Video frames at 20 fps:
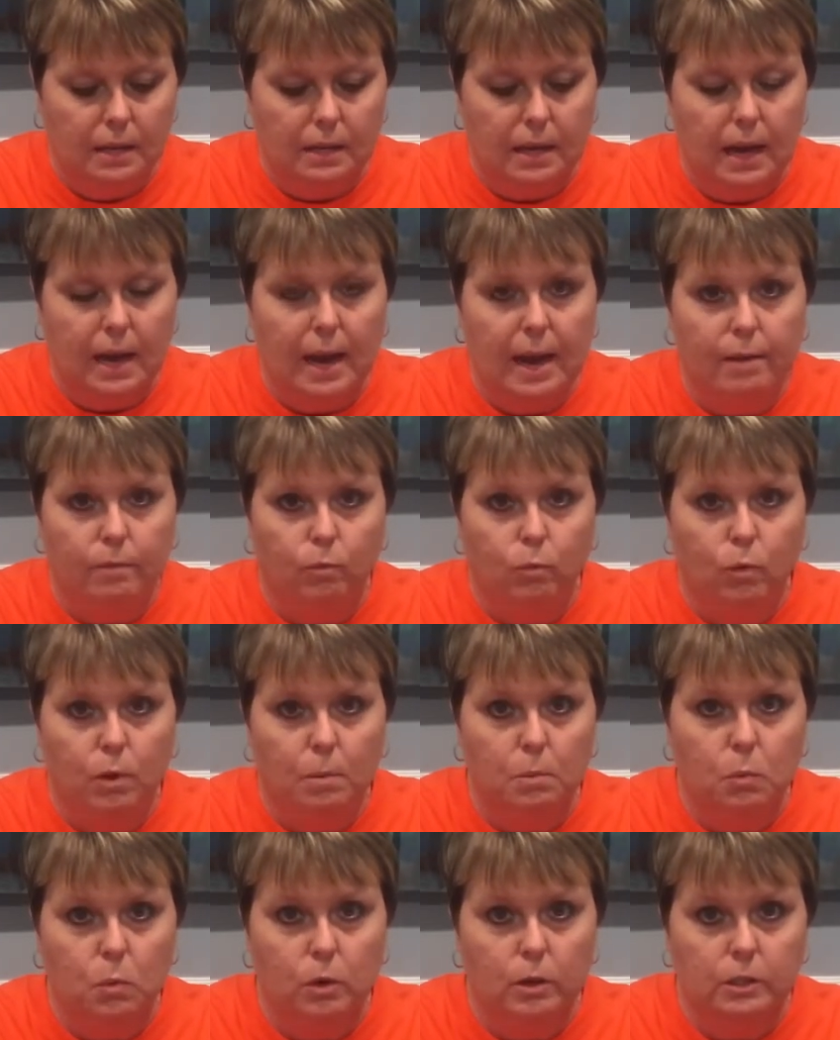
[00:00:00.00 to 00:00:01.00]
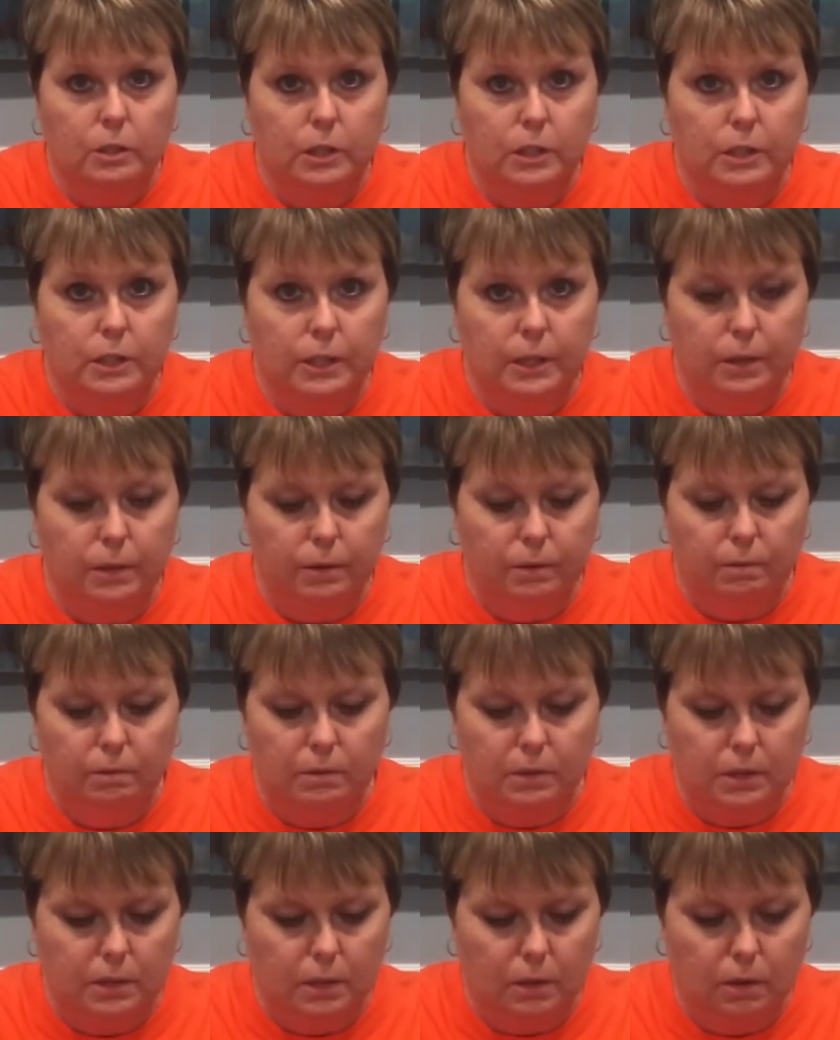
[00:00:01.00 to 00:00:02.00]
I have one more to do,
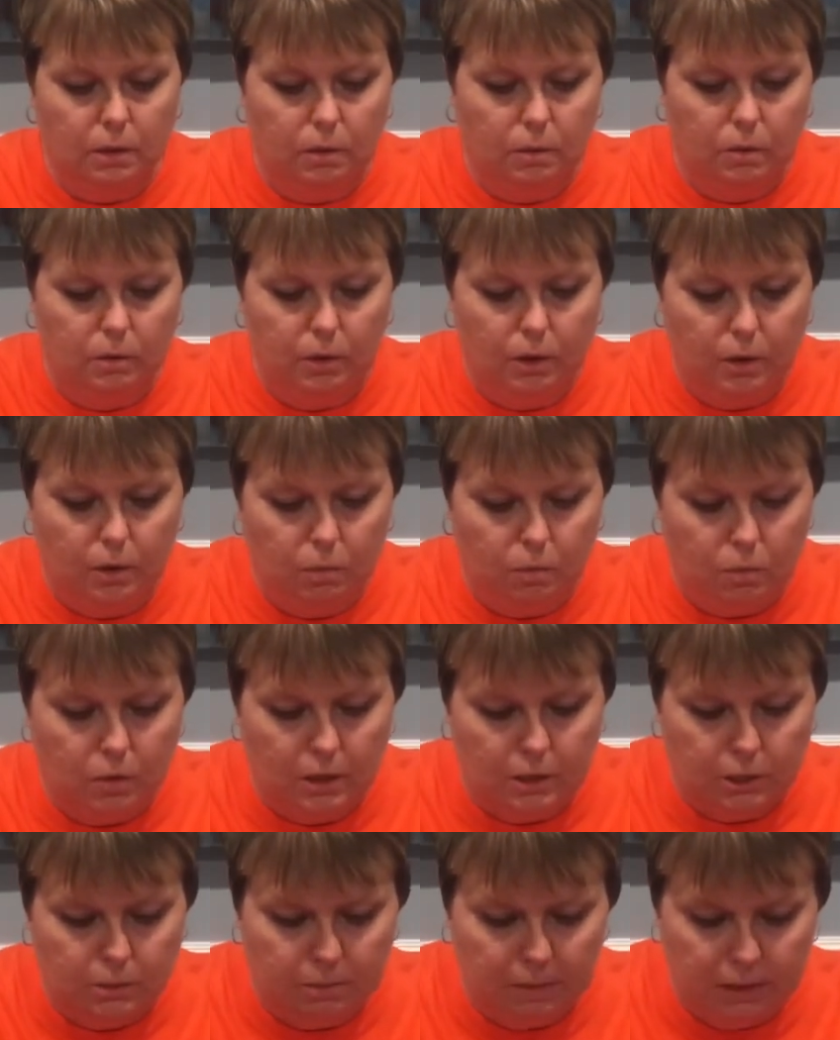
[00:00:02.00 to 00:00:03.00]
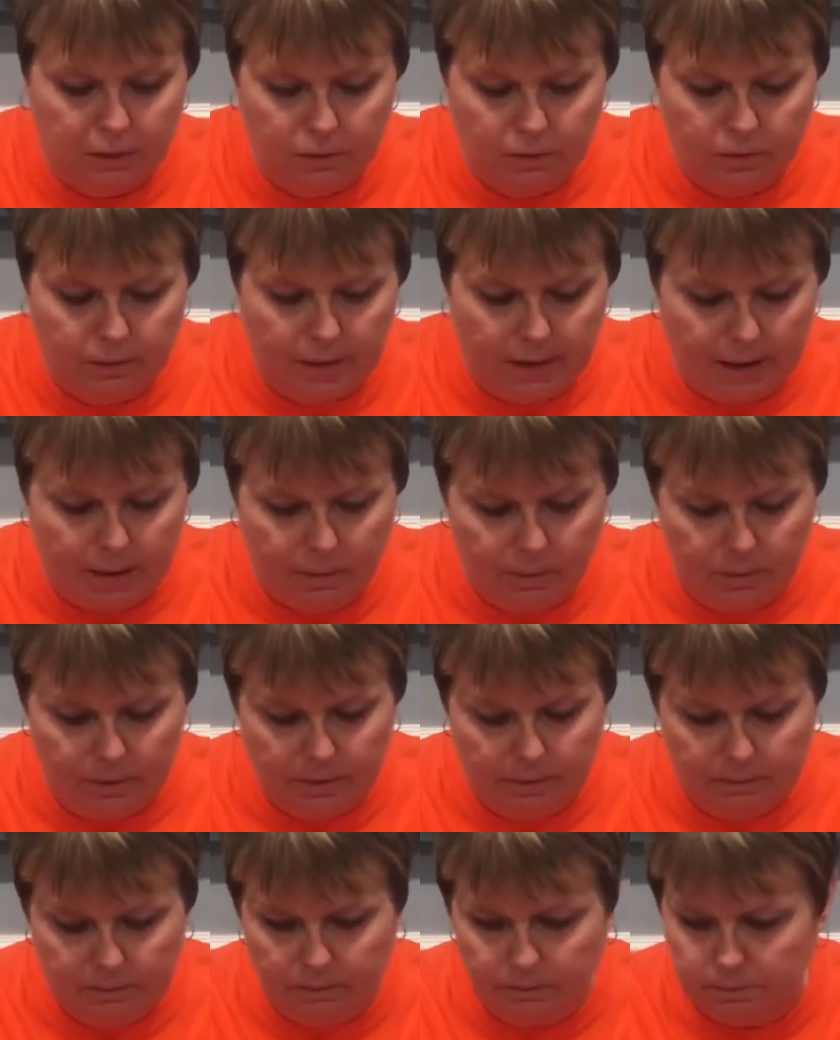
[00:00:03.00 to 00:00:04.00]
so you can watch me do that
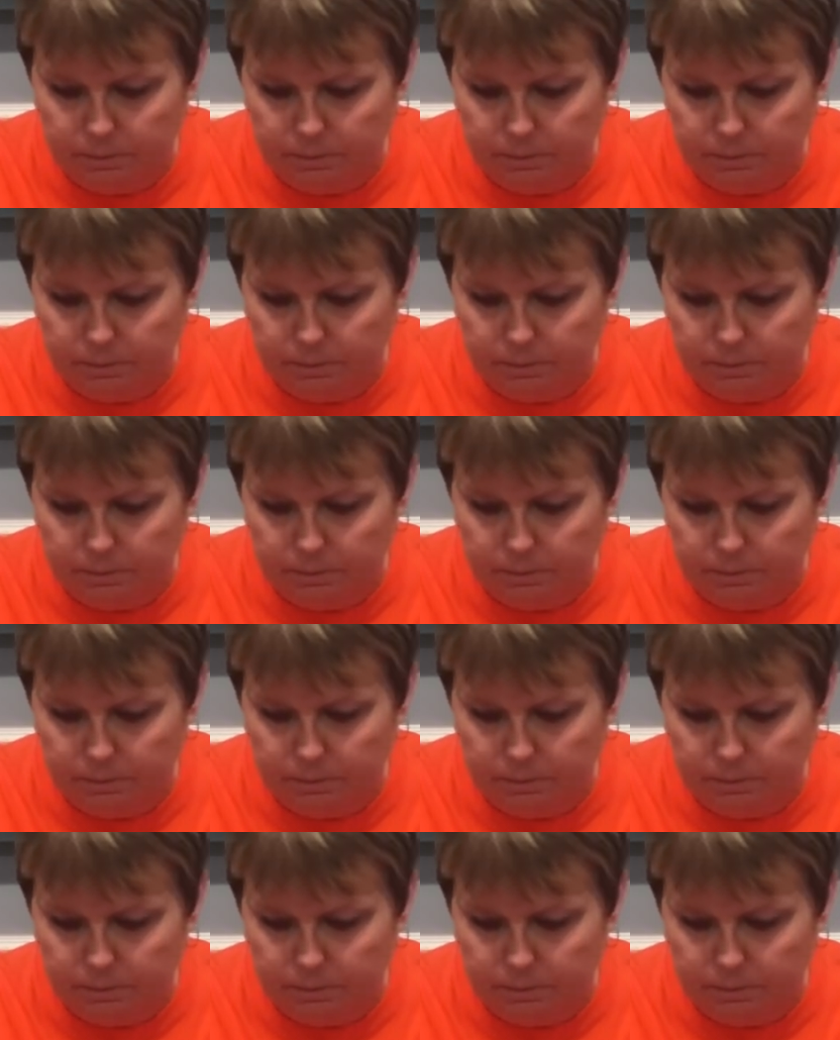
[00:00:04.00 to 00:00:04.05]
one.